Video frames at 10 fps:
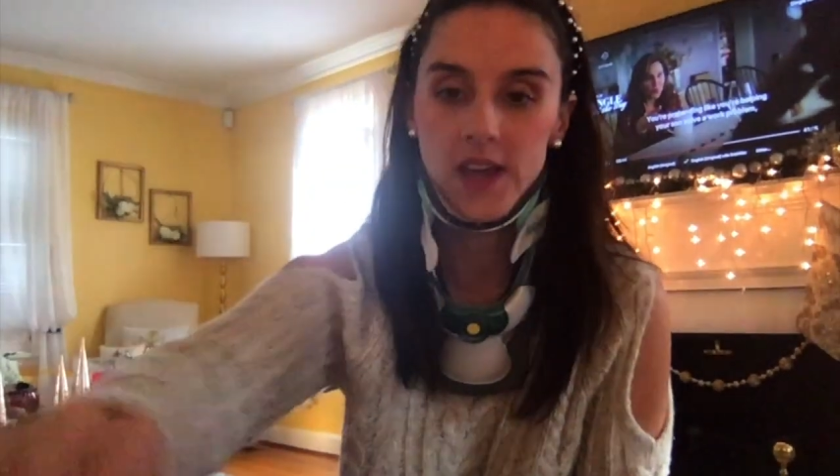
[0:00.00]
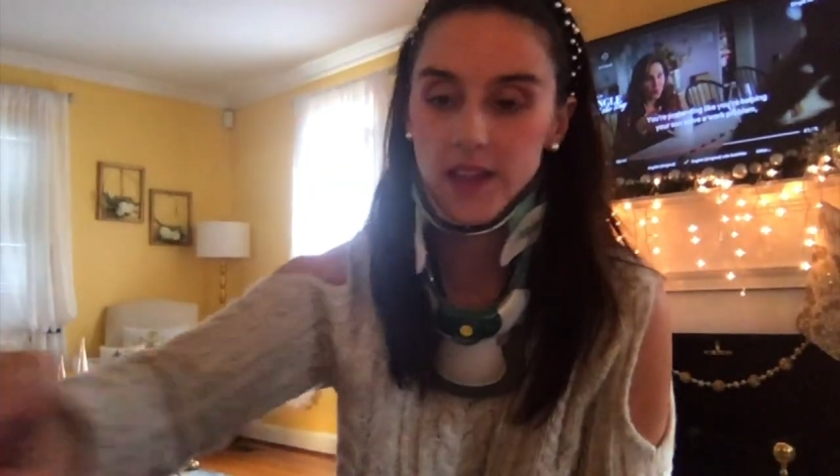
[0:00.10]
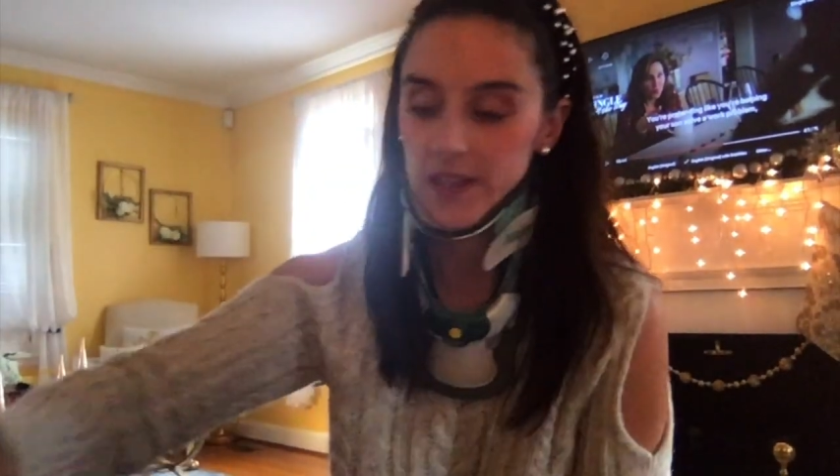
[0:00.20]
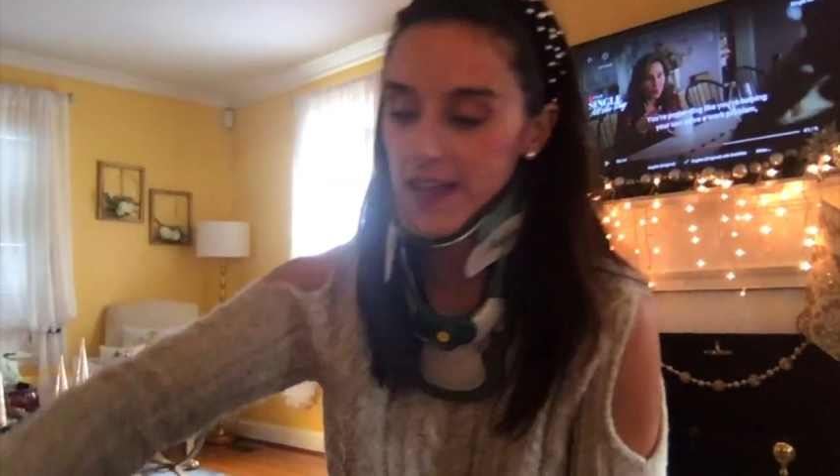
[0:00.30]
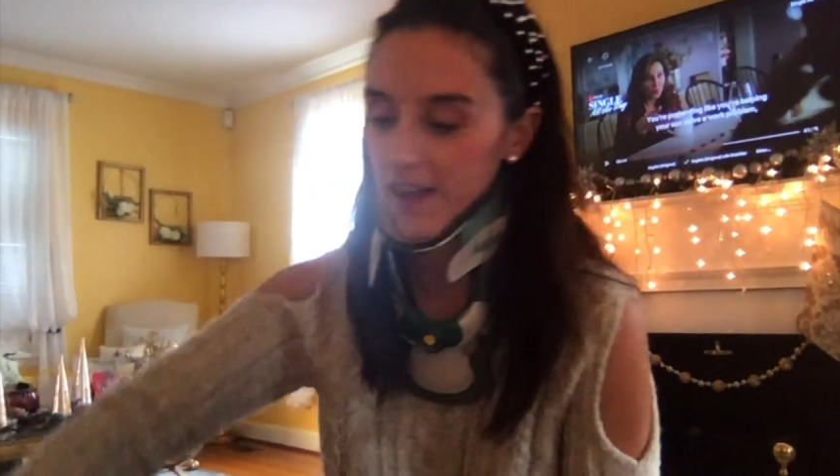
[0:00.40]

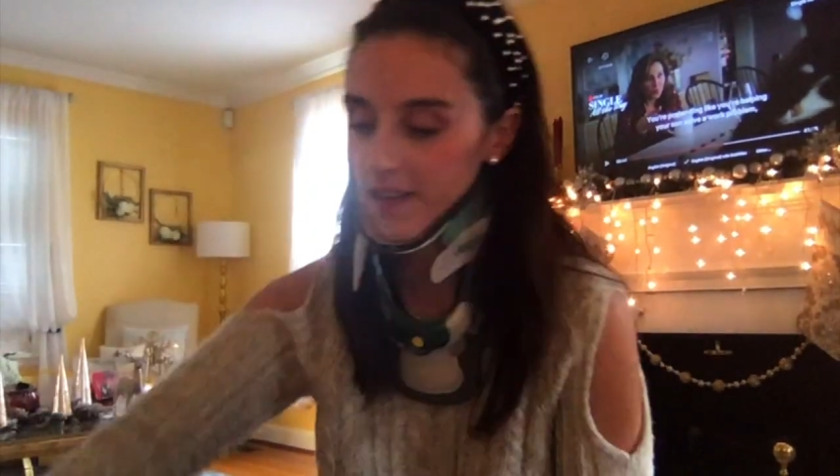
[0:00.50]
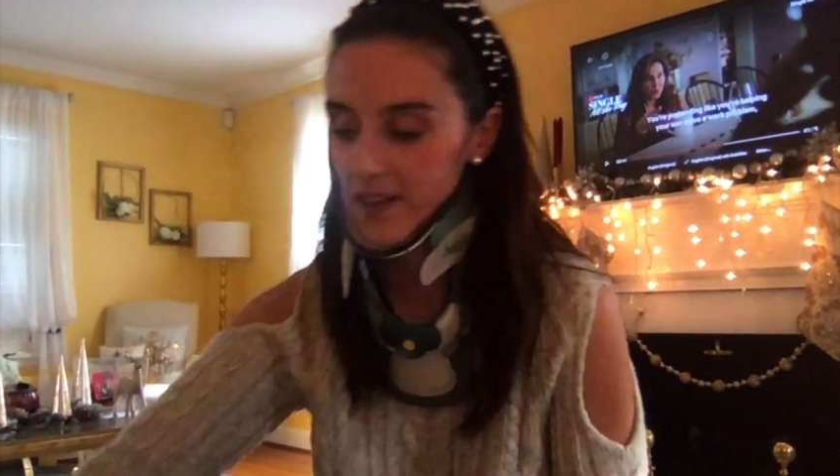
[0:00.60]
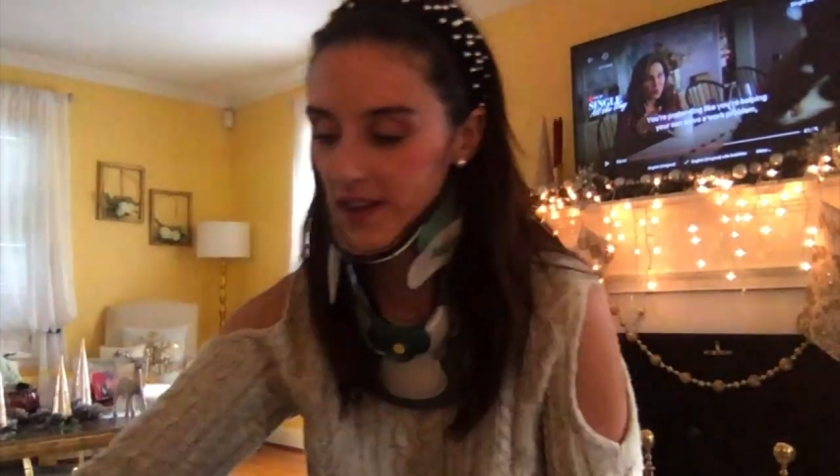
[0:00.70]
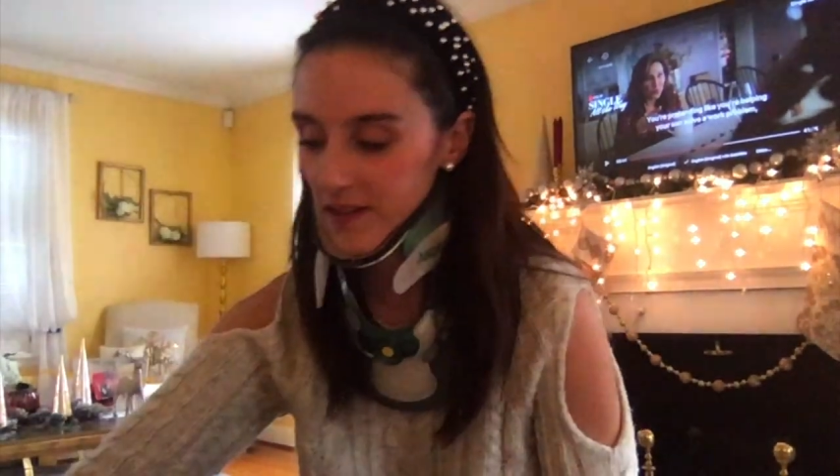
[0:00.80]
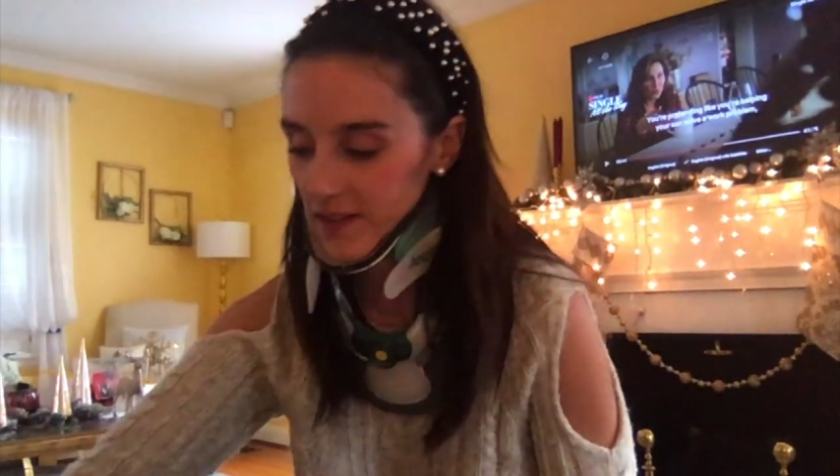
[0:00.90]
The last
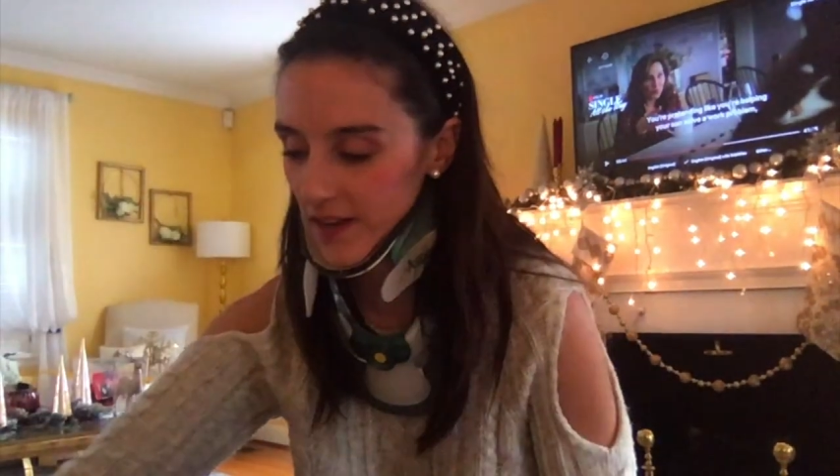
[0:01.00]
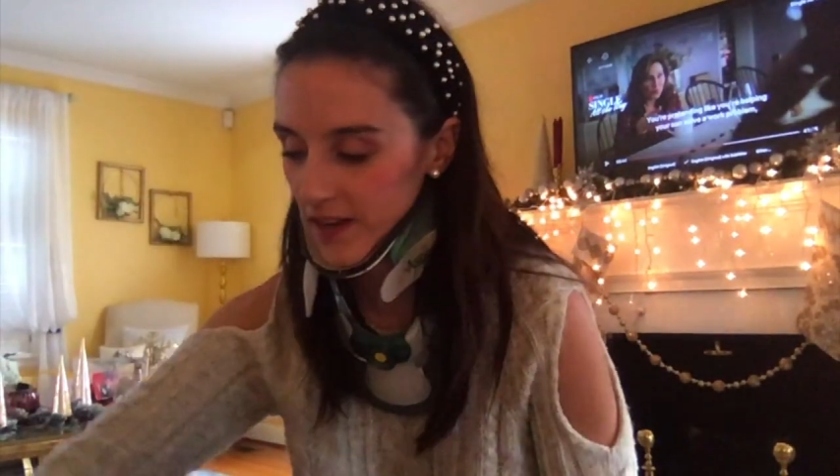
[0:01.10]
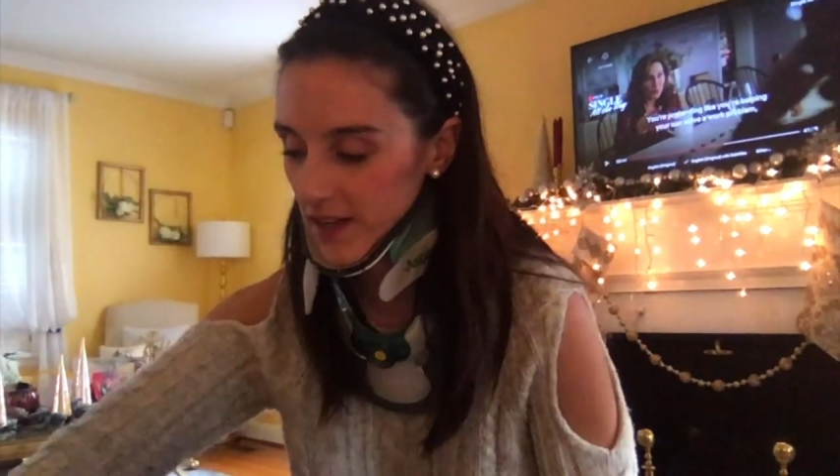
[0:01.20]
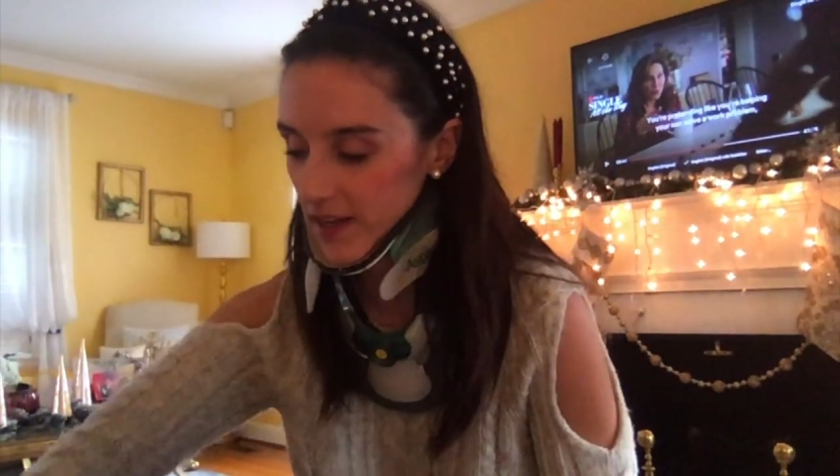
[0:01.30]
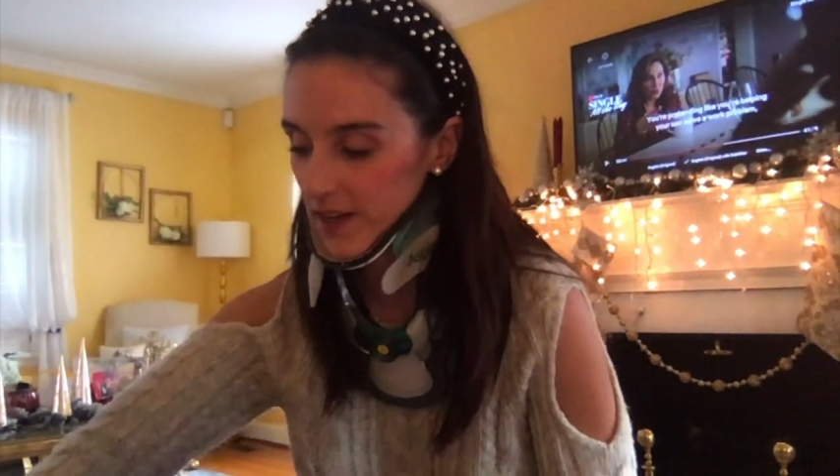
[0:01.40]
things in
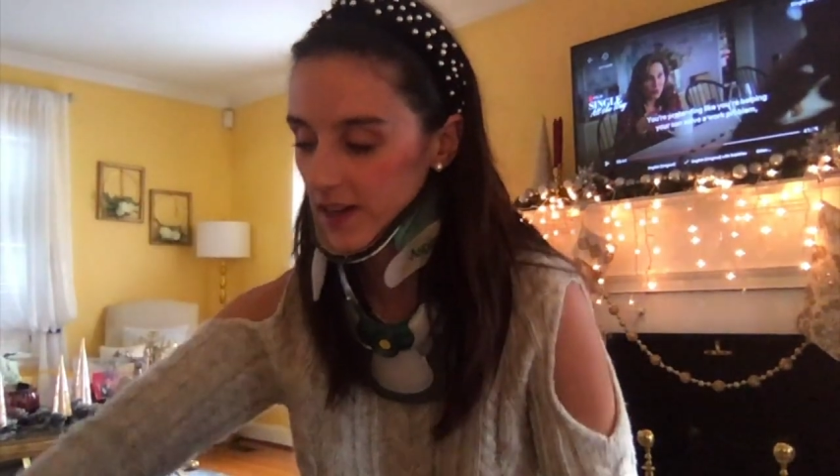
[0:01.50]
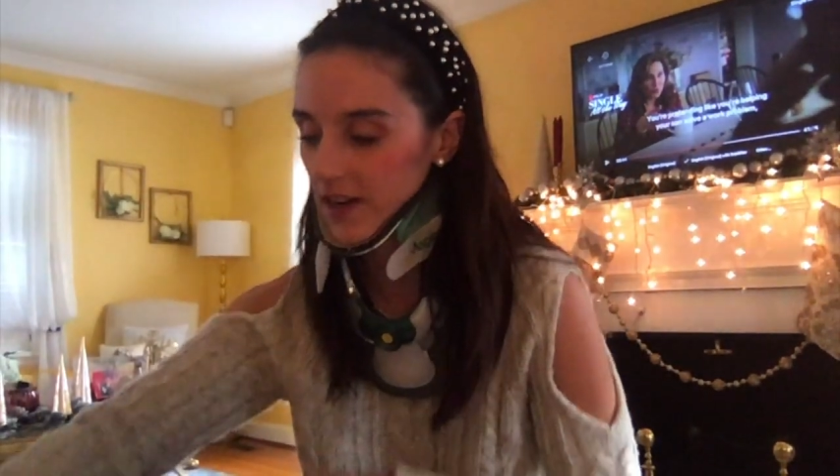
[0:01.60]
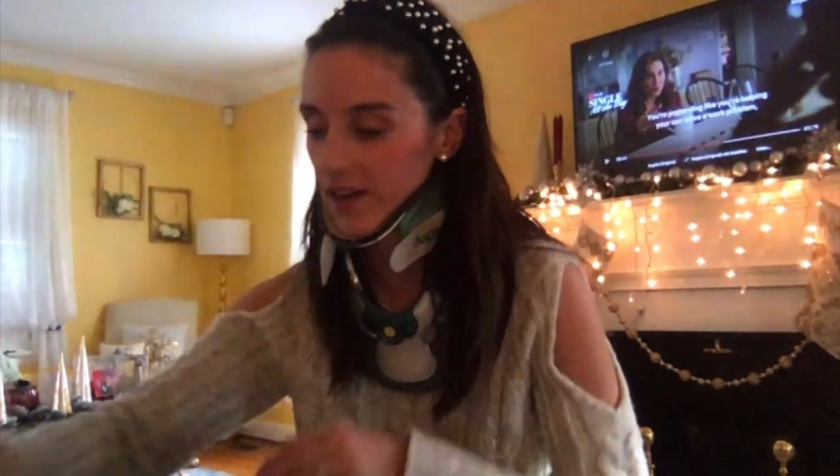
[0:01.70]
here